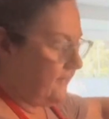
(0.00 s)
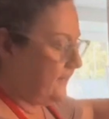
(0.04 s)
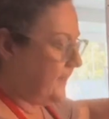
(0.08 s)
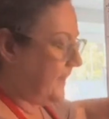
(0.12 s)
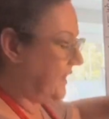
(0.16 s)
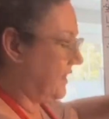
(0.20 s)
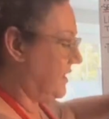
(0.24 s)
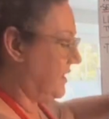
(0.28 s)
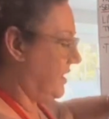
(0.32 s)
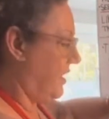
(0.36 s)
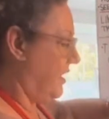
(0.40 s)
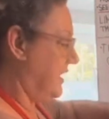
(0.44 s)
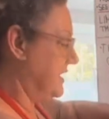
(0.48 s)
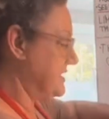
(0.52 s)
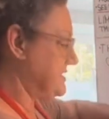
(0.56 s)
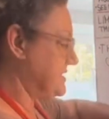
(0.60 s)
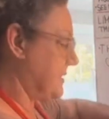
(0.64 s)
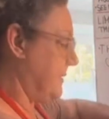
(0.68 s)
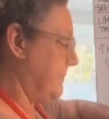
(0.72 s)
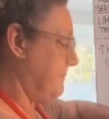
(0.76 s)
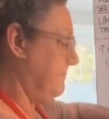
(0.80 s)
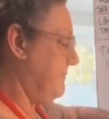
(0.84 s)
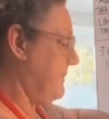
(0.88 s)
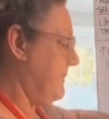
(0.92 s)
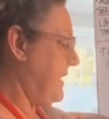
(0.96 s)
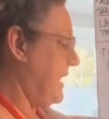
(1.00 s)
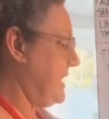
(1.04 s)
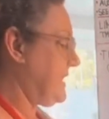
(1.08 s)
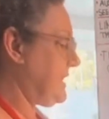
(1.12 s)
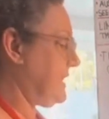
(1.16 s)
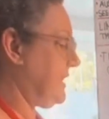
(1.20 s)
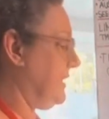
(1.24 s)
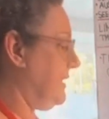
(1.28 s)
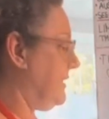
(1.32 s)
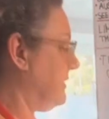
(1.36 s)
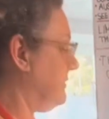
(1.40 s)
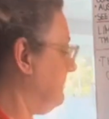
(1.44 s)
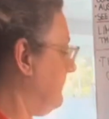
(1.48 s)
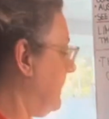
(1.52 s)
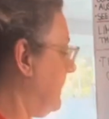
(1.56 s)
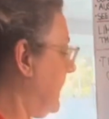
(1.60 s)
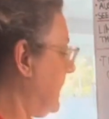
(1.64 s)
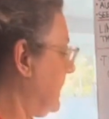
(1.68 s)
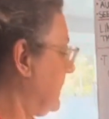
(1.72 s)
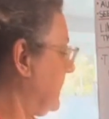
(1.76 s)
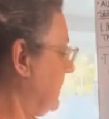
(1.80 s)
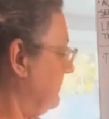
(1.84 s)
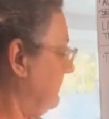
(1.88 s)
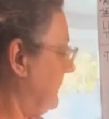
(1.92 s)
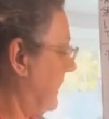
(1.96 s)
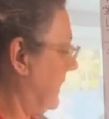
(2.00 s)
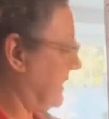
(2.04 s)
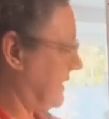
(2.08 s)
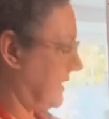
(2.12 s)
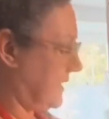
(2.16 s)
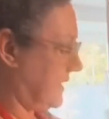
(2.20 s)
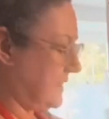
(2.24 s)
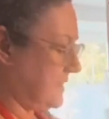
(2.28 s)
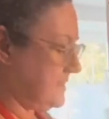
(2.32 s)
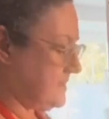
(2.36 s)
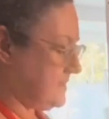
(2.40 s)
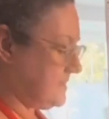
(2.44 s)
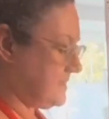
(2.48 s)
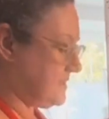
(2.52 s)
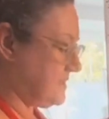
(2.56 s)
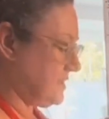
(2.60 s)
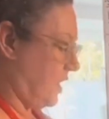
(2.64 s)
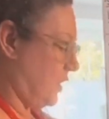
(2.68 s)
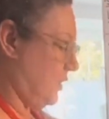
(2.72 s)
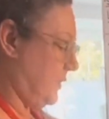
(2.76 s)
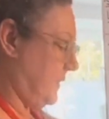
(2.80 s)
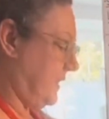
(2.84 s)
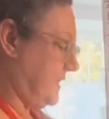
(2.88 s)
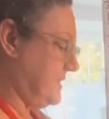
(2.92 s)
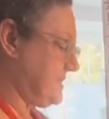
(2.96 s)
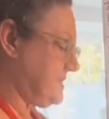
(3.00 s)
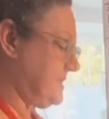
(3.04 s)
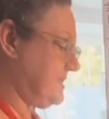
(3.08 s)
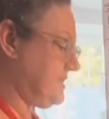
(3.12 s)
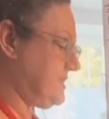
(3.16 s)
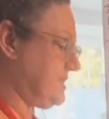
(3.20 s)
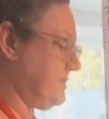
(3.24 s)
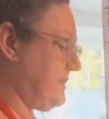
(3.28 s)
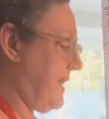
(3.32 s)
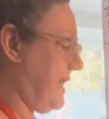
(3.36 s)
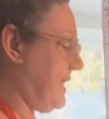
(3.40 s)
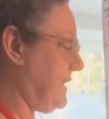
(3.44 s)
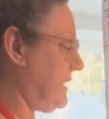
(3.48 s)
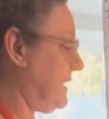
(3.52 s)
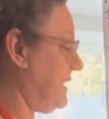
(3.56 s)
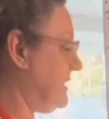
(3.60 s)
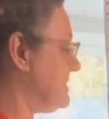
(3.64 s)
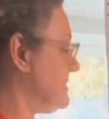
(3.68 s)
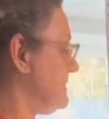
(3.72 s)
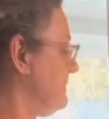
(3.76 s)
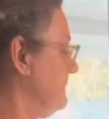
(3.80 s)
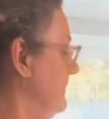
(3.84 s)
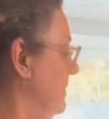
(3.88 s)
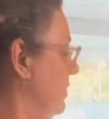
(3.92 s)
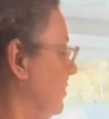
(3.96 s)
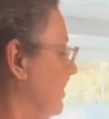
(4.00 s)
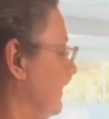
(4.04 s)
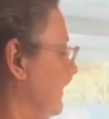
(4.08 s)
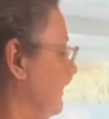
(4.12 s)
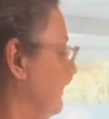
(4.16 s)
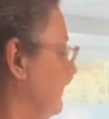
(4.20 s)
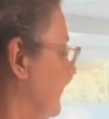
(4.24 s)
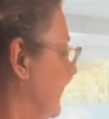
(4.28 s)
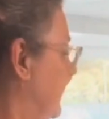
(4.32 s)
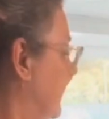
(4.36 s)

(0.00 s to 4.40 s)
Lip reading: then guys, make it. It's so easy to make. It is milk and